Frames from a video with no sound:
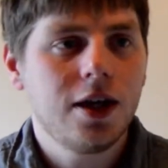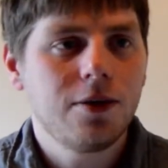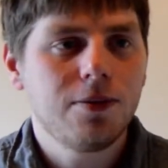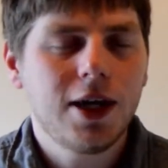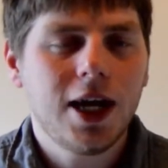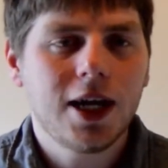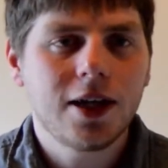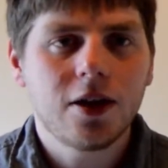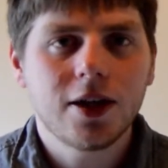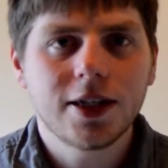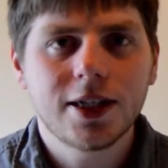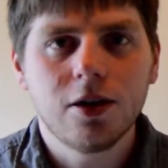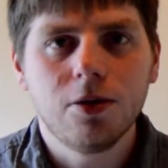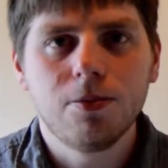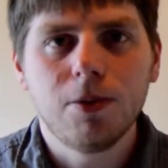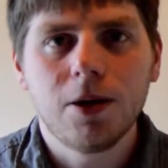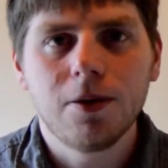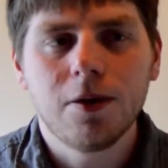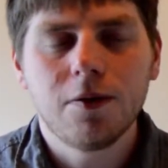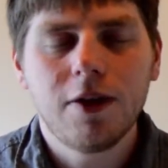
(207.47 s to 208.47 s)
we get a nice
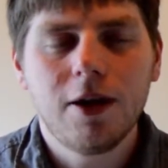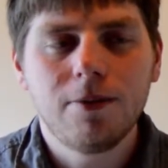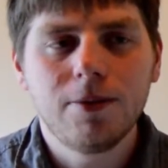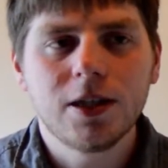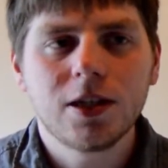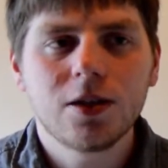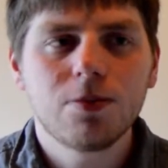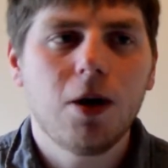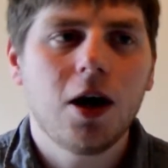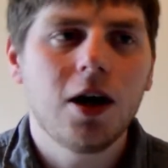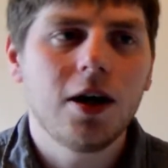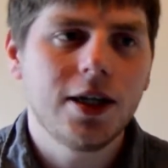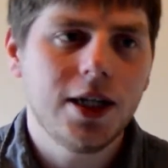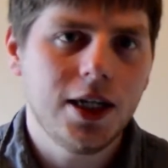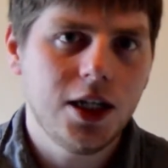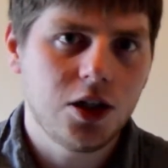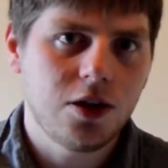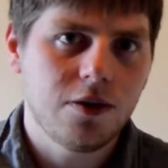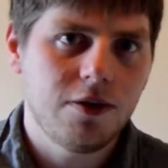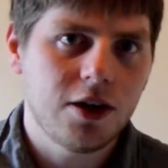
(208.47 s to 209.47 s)
little moment of them inspiring
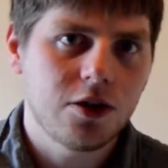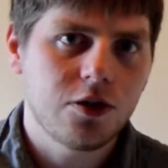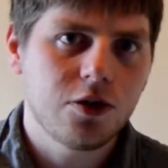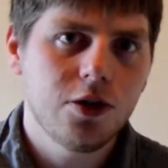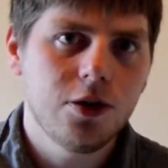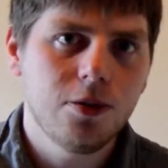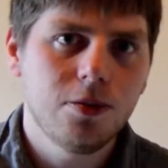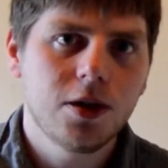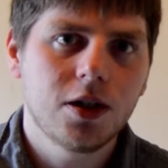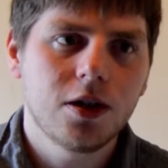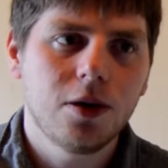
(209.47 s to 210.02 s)
each of their troops.